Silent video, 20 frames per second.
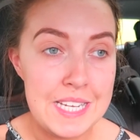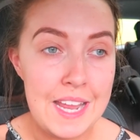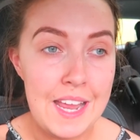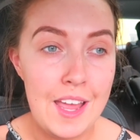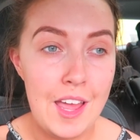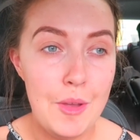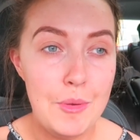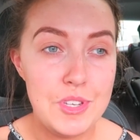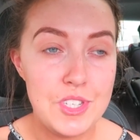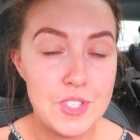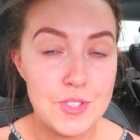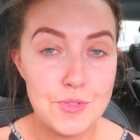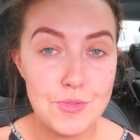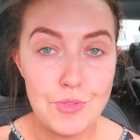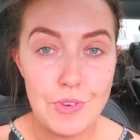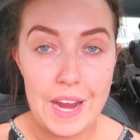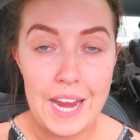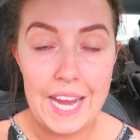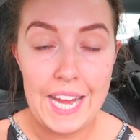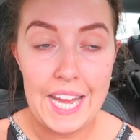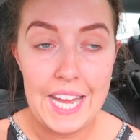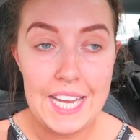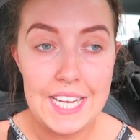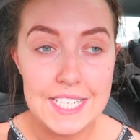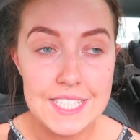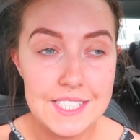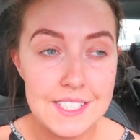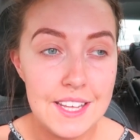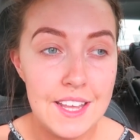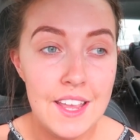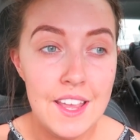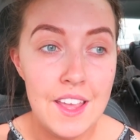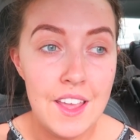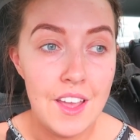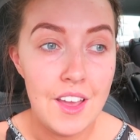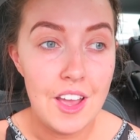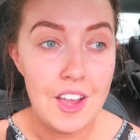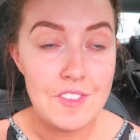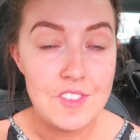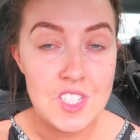now, which is great.
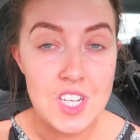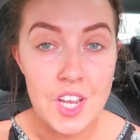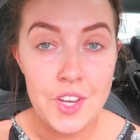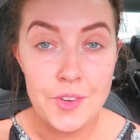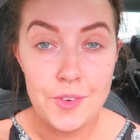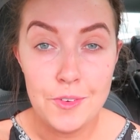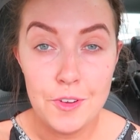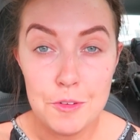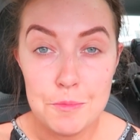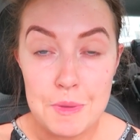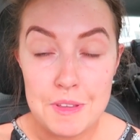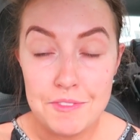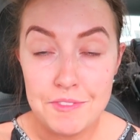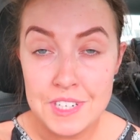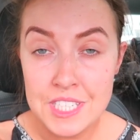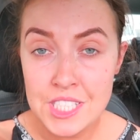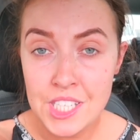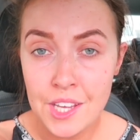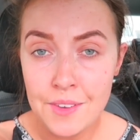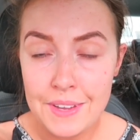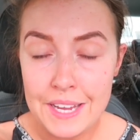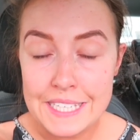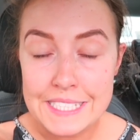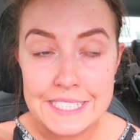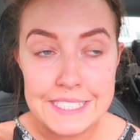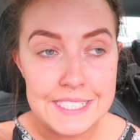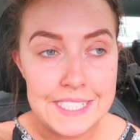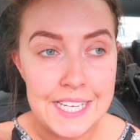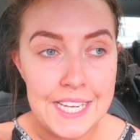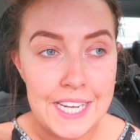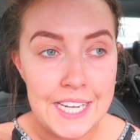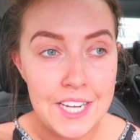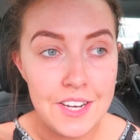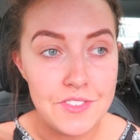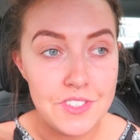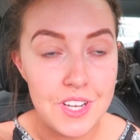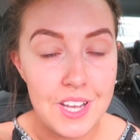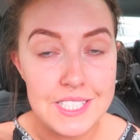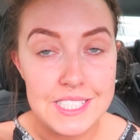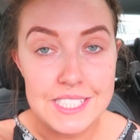I've done all of my video editing,
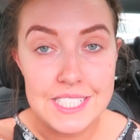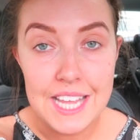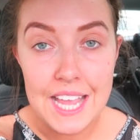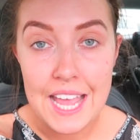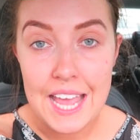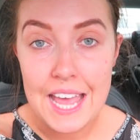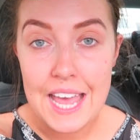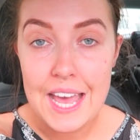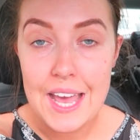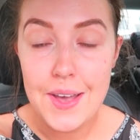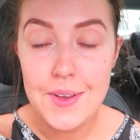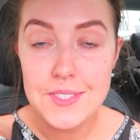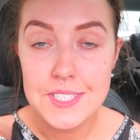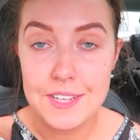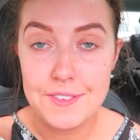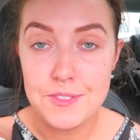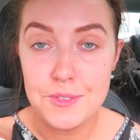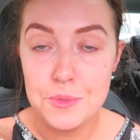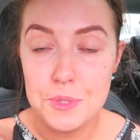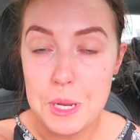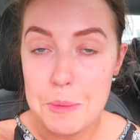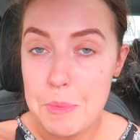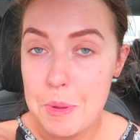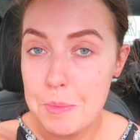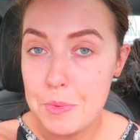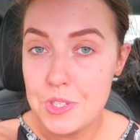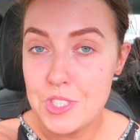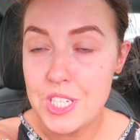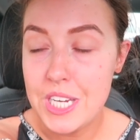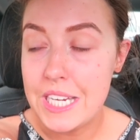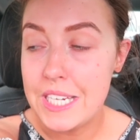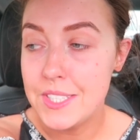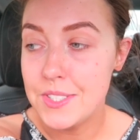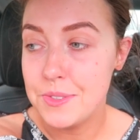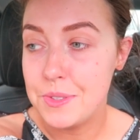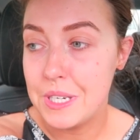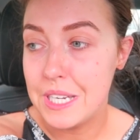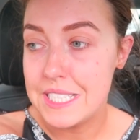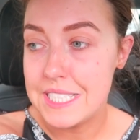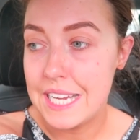I've tidied the house, I sorted out my washing,
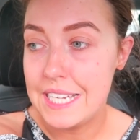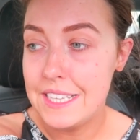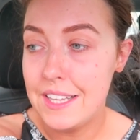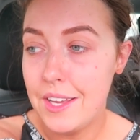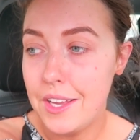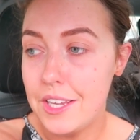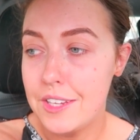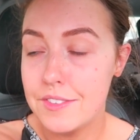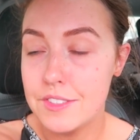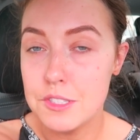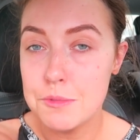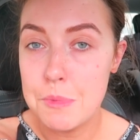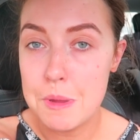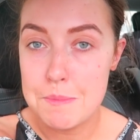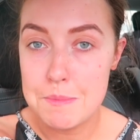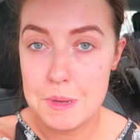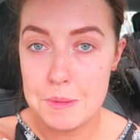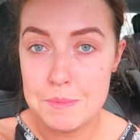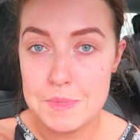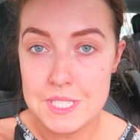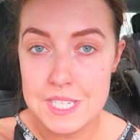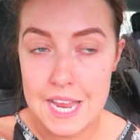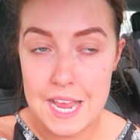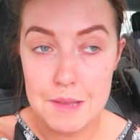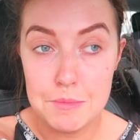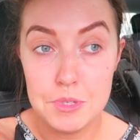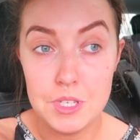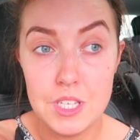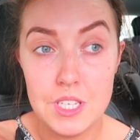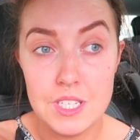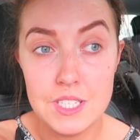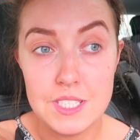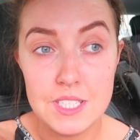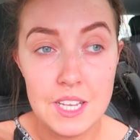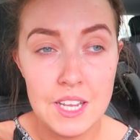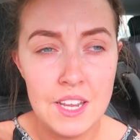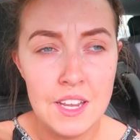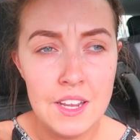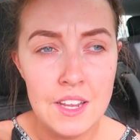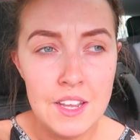so I'm going to take that over to my mum's now, because
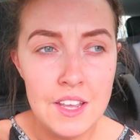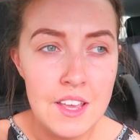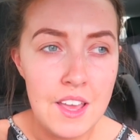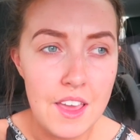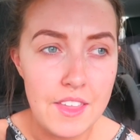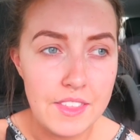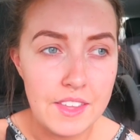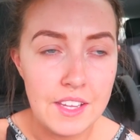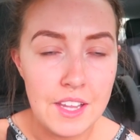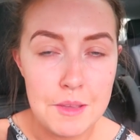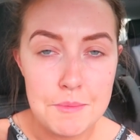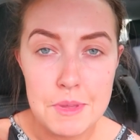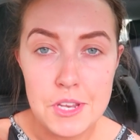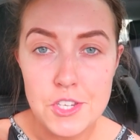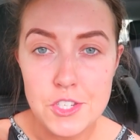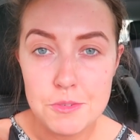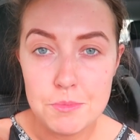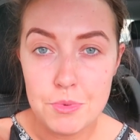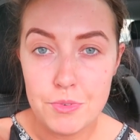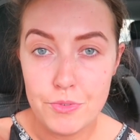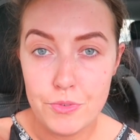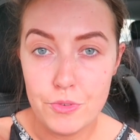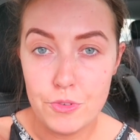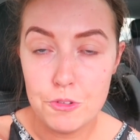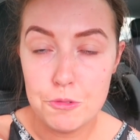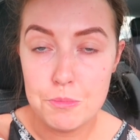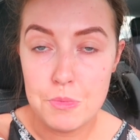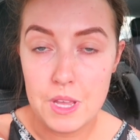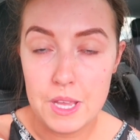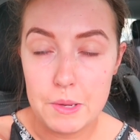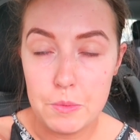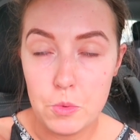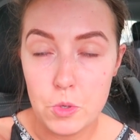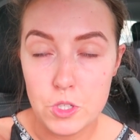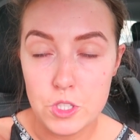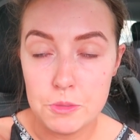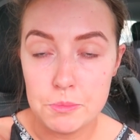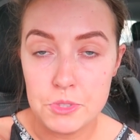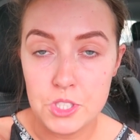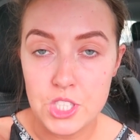I think I mentioned before my
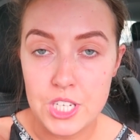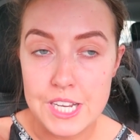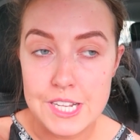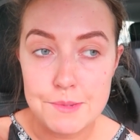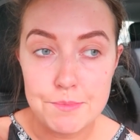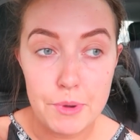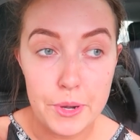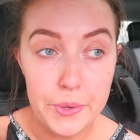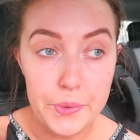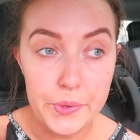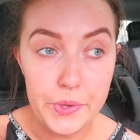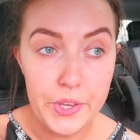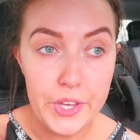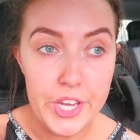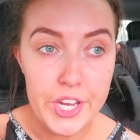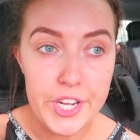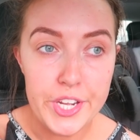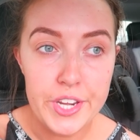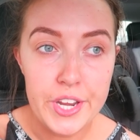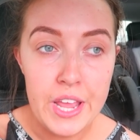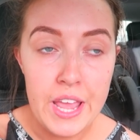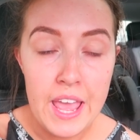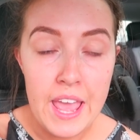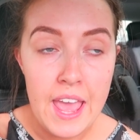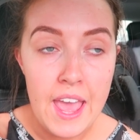washing machine's broken.